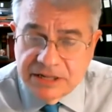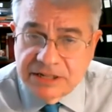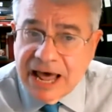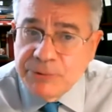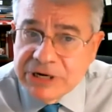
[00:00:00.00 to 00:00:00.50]

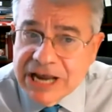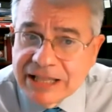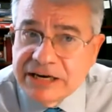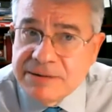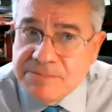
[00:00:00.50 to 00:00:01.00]
That
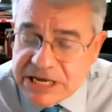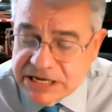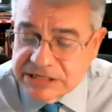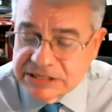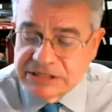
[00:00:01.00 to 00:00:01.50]
reality
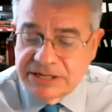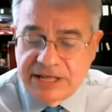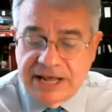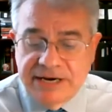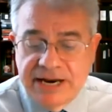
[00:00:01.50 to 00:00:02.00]
means
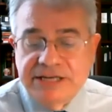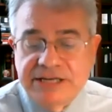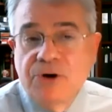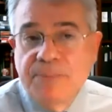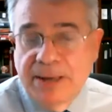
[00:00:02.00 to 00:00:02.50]
that
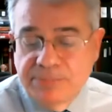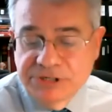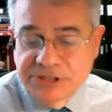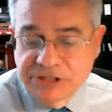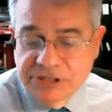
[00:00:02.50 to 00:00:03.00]
NATO
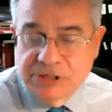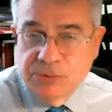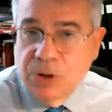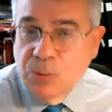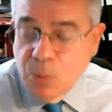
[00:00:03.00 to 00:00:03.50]
members
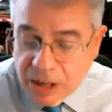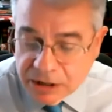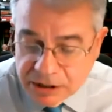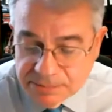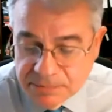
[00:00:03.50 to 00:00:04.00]
will
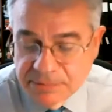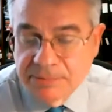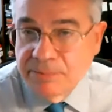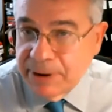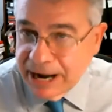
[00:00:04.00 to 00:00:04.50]
welcome
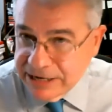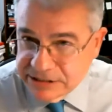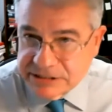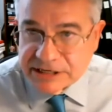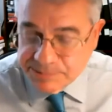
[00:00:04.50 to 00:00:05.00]

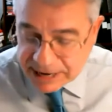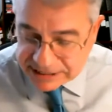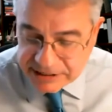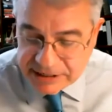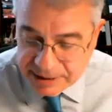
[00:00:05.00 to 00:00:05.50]
Biden's
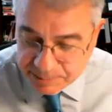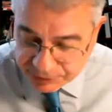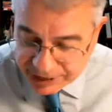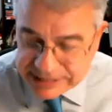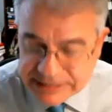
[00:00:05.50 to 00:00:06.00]
expected
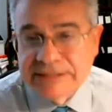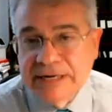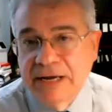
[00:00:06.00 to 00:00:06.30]
embrace,